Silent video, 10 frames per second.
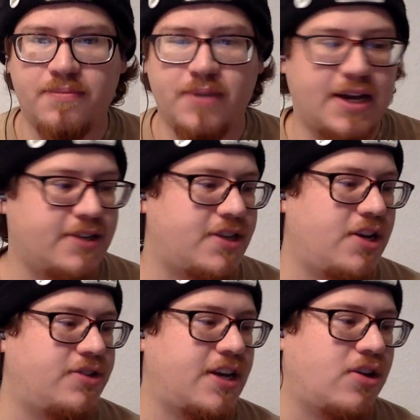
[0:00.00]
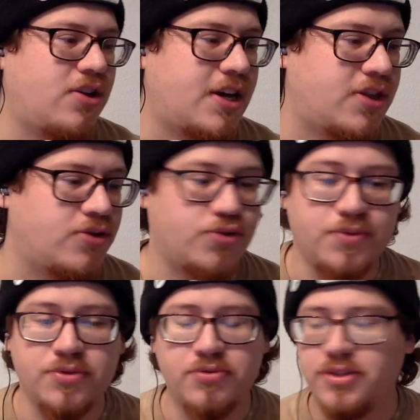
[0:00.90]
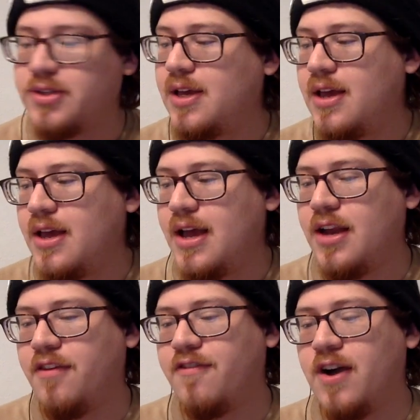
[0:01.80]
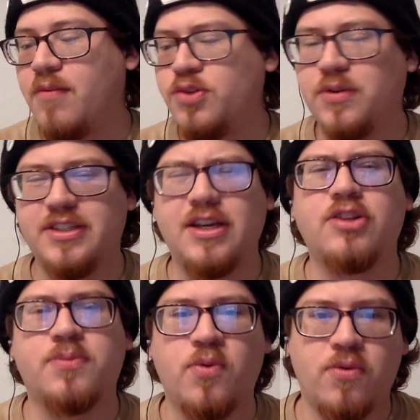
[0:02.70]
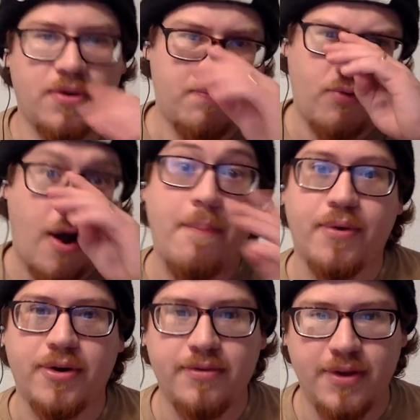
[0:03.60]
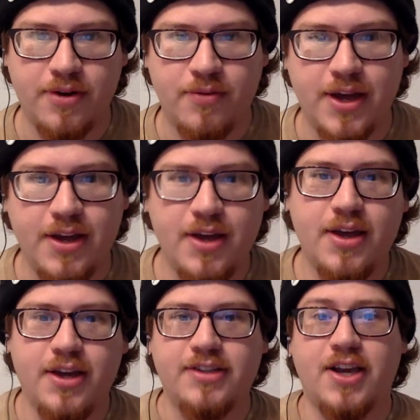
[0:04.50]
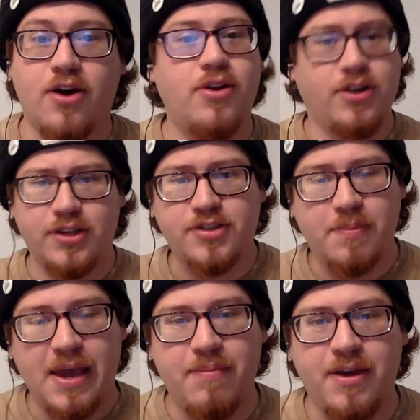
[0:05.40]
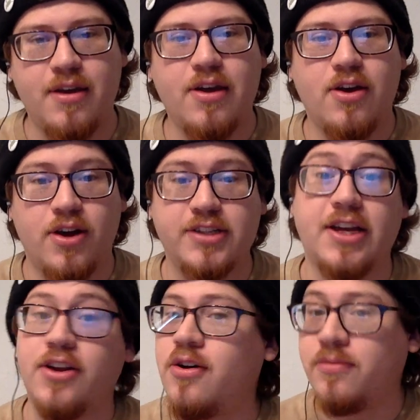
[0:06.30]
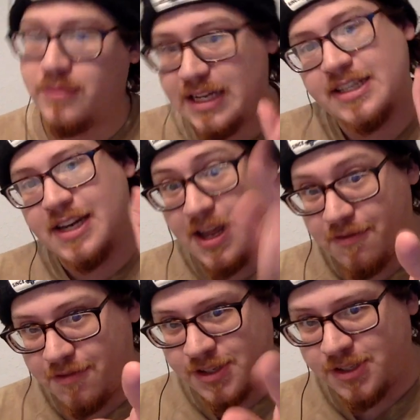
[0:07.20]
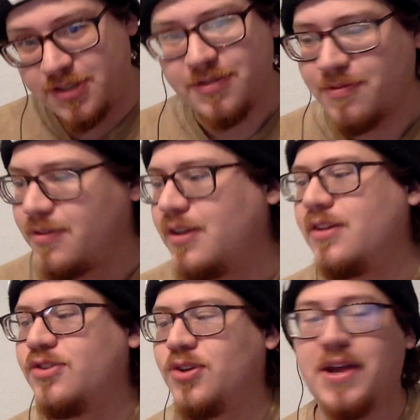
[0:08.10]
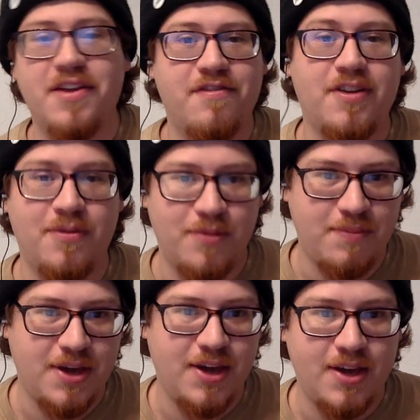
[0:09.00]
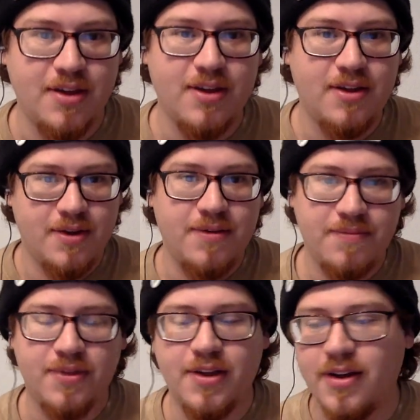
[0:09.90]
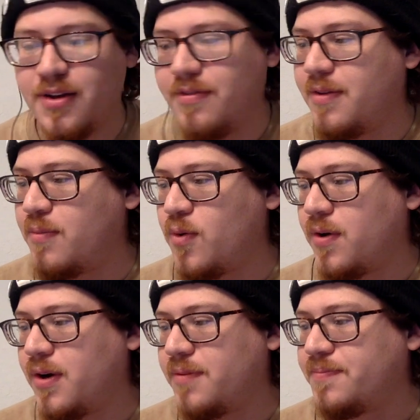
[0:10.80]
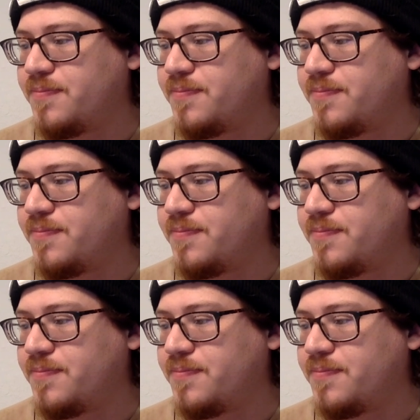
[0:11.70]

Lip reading: like I said, you take a look at those roots and you find which one sounds more proper in a way. You say, oh, look, there's a baby. Or you say, no, that's an infant. So infant would be the more